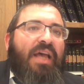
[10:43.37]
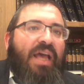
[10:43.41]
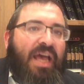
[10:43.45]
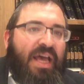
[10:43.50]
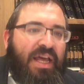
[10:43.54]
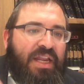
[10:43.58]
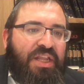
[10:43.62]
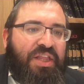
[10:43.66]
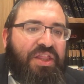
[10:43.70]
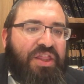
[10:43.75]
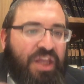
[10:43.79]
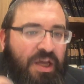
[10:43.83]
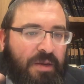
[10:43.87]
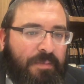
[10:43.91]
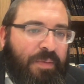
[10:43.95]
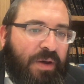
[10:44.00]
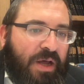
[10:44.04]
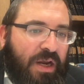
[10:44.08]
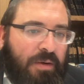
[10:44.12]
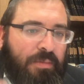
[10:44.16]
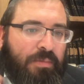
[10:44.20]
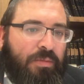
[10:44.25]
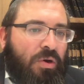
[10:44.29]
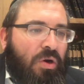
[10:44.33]
anything
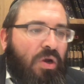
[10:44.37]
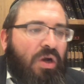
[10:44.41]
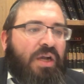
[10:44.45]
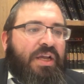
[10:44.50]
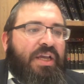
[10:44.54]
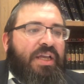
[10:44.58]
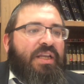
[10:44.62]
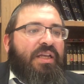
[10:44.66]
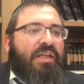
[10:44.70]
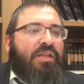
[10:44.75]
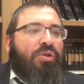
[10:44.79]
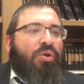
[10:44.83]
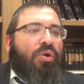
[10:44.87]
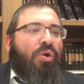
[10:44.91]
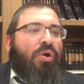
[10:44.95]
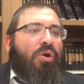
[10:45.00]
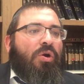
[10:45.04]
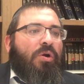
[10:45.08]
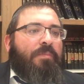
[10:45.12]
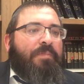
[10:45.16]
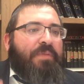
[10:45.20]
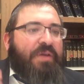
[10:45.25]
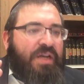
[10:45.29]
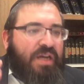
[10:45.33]
but a Moroccan
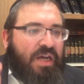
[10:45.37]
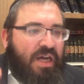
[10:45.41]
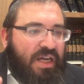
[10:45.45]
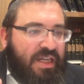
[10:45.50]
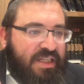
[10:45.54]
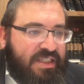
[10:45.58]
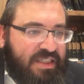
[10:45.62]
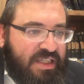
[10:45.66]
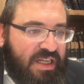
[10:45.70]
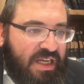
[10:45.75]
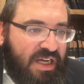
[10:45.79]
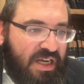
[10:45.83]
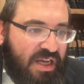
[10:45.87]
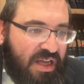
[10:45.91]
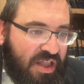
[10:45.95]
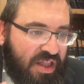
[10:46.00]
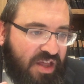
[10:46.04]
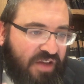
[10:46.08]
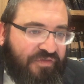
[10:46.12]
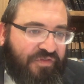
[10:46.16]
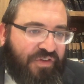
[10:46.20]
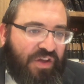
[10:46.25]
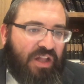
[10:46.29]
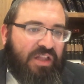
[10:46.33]
etrog because
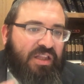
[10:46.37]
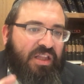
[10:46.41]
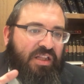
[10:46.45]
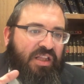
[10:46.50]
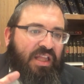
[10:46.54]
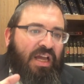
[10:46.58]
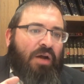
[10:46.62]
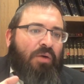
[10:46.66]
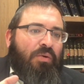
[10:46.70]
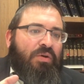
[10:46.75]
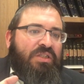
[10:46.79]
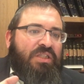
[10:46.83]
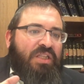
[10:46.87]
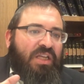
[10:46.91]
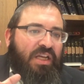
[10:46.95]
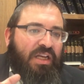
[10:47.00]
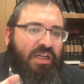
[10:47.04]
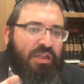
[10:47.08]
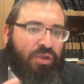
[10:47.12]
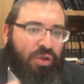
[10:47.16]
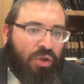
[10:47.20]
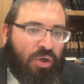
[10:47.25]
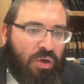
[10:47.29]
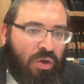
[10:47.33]
they felt that was the
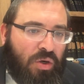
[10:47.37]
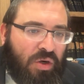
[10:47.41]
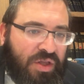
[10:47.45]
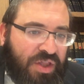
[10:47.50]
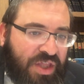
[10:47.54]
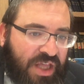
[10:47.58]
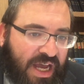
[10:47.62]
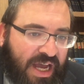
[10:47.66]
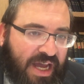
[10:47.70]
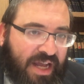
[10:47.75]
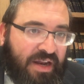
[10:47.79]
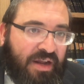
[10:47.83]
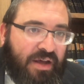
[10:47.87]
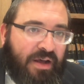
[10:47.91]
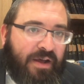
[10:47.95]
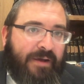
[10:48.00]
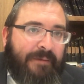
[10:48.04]
etrog that